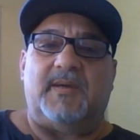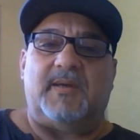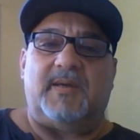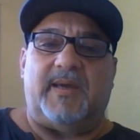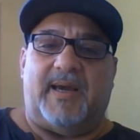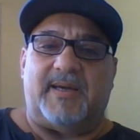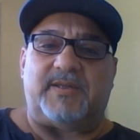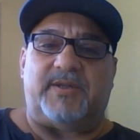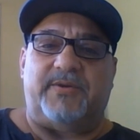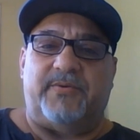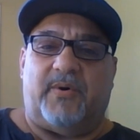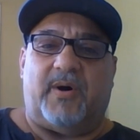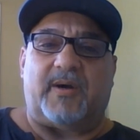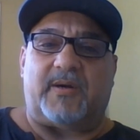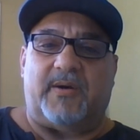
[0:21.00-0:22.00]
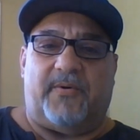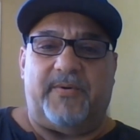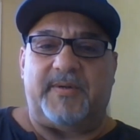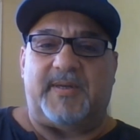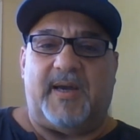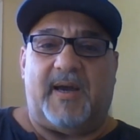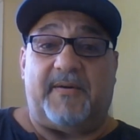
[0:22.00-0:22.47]
Yes, you are going
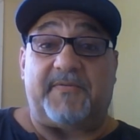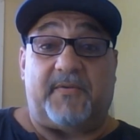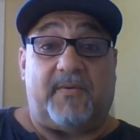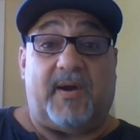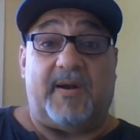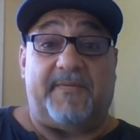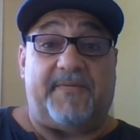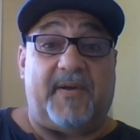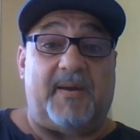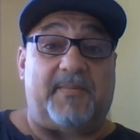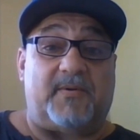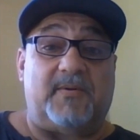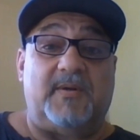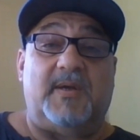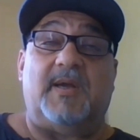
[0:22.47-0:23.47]
to have to write a fable,